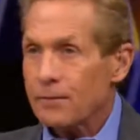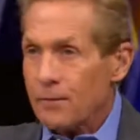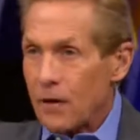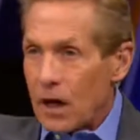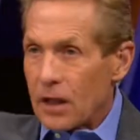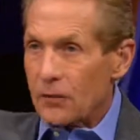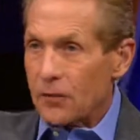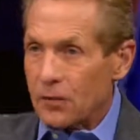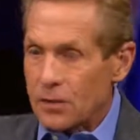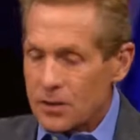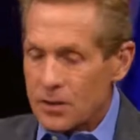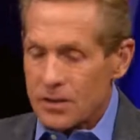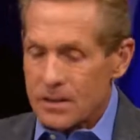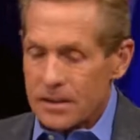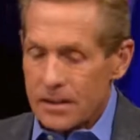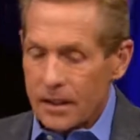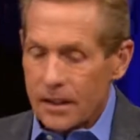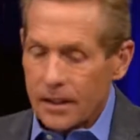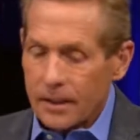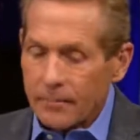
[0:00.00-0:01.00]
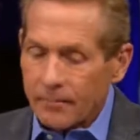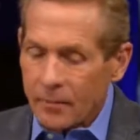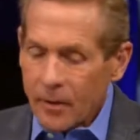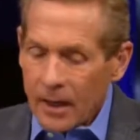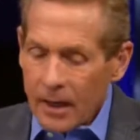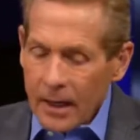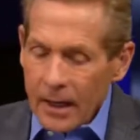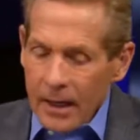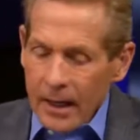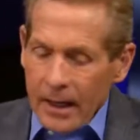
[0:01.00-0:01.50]
Father to
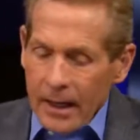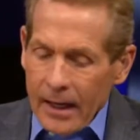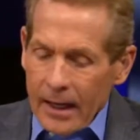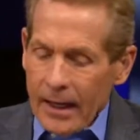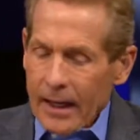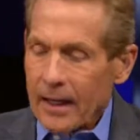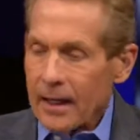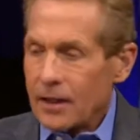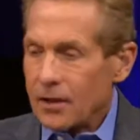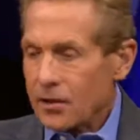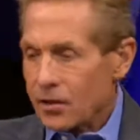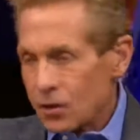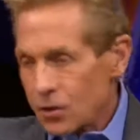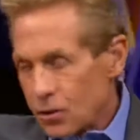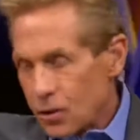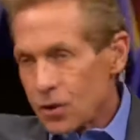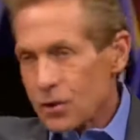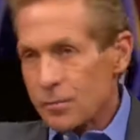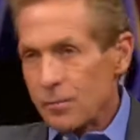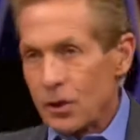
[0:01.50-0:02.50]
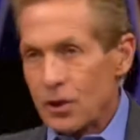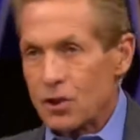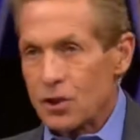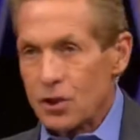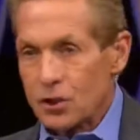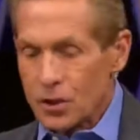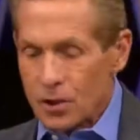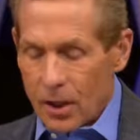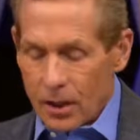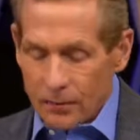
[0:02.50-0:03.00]
son. And you just
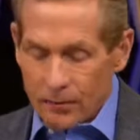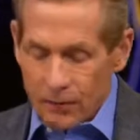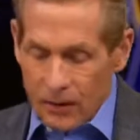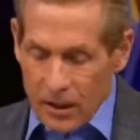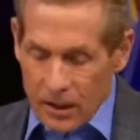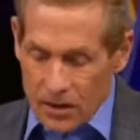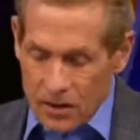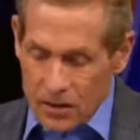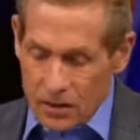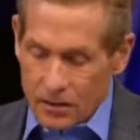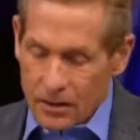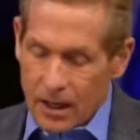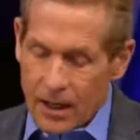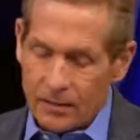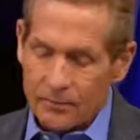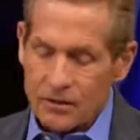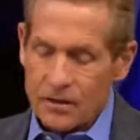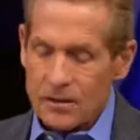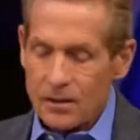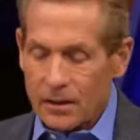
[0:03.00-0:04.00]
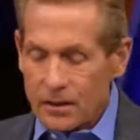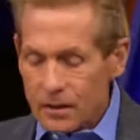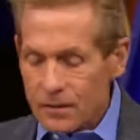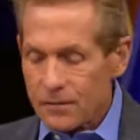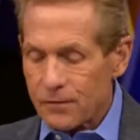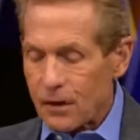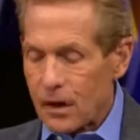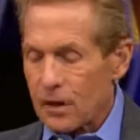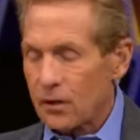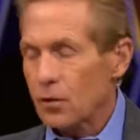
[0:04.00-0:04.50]
mentioned John Fossil. Obviously, his
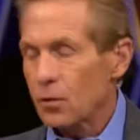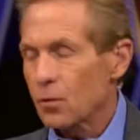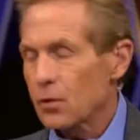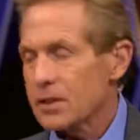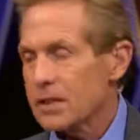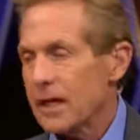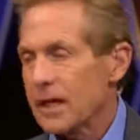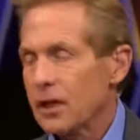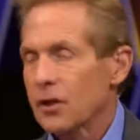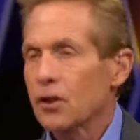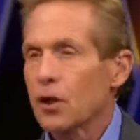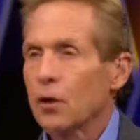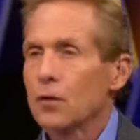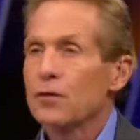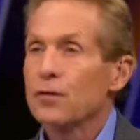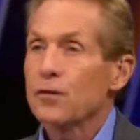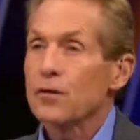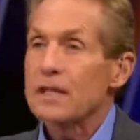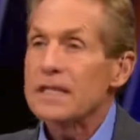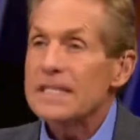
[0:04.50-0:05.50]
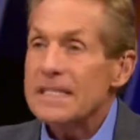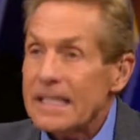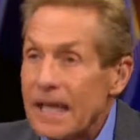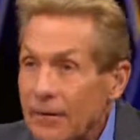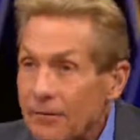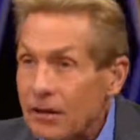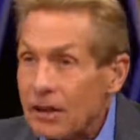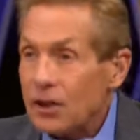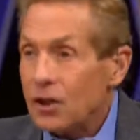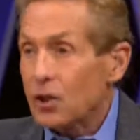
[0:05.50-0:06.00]
father was a head coach for
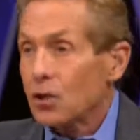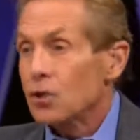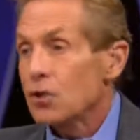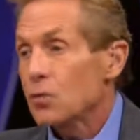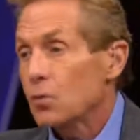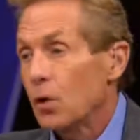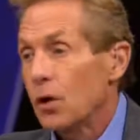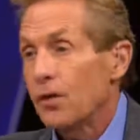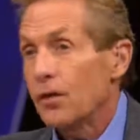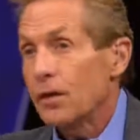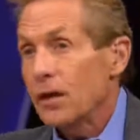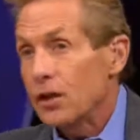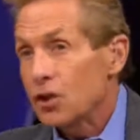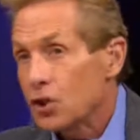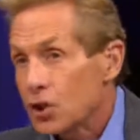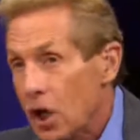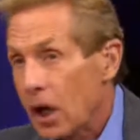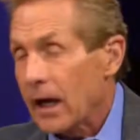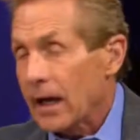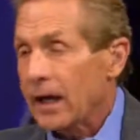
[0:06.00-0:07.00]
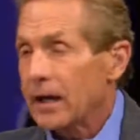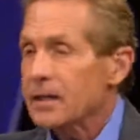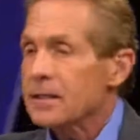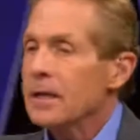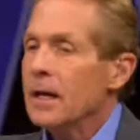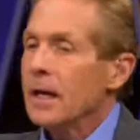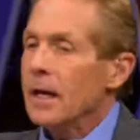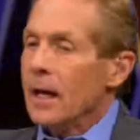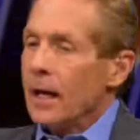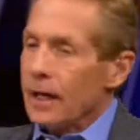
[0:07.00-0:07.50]
7 years with the
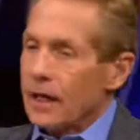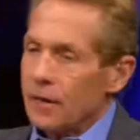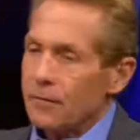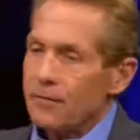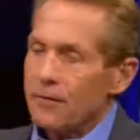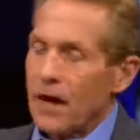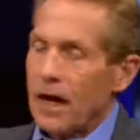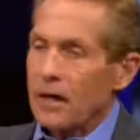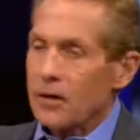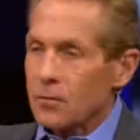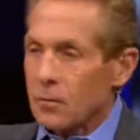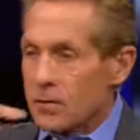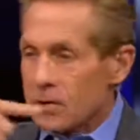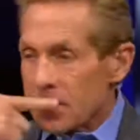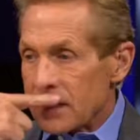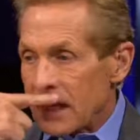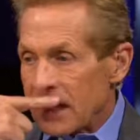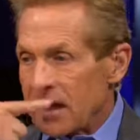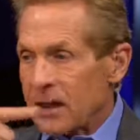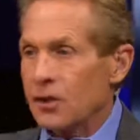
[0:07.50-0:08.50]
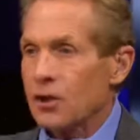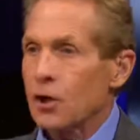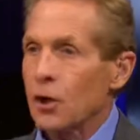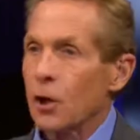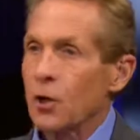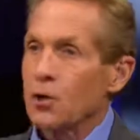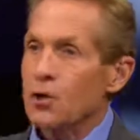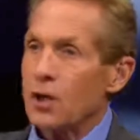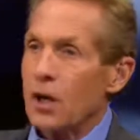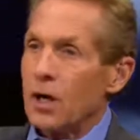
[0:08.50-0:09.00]
Giants, and in fact was the head
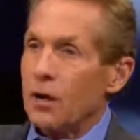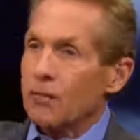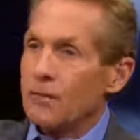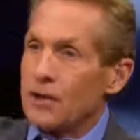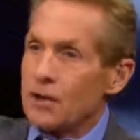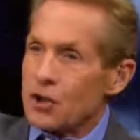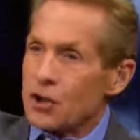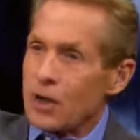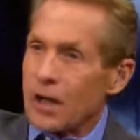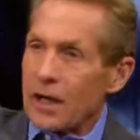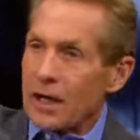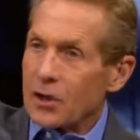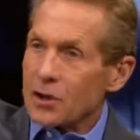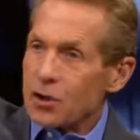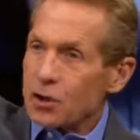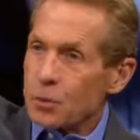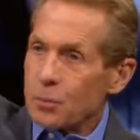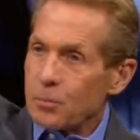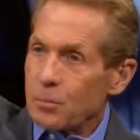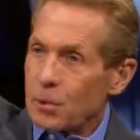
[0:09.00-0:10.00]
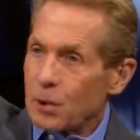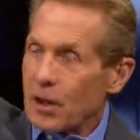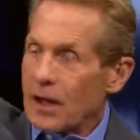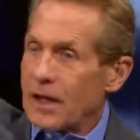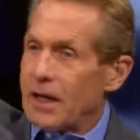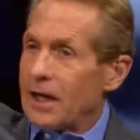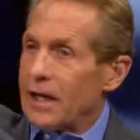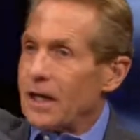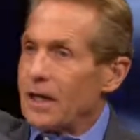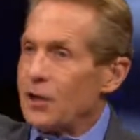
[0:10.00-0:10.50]
coach of the Giants who
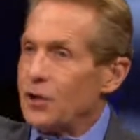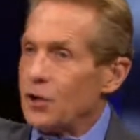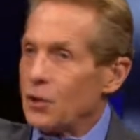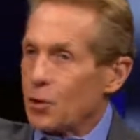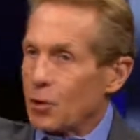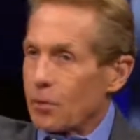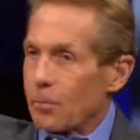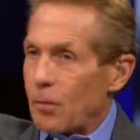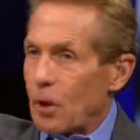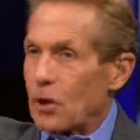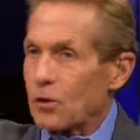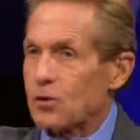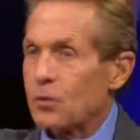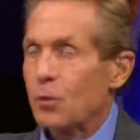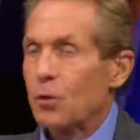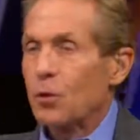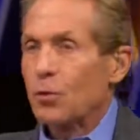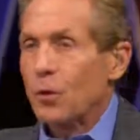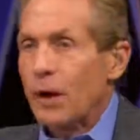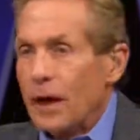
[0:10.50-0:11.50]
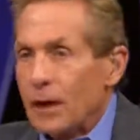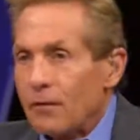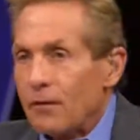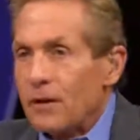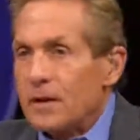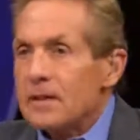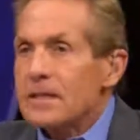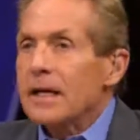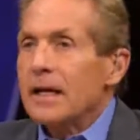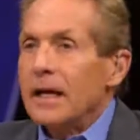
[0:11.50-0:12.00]
played your Baltimore
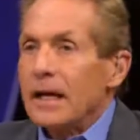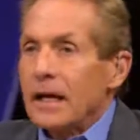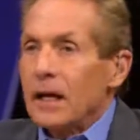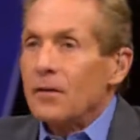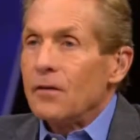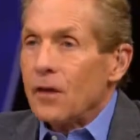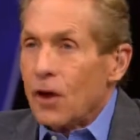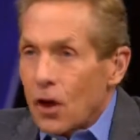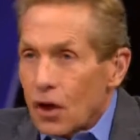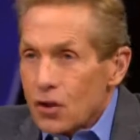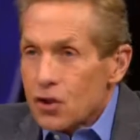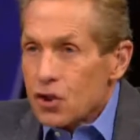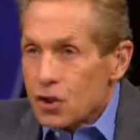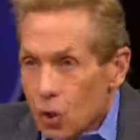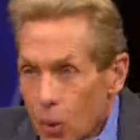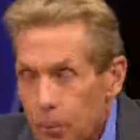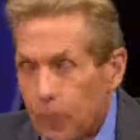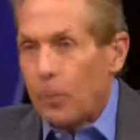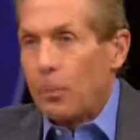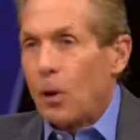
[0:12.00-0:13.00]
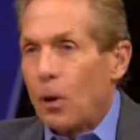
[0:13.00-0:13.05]
Ravens in the Super Bowl.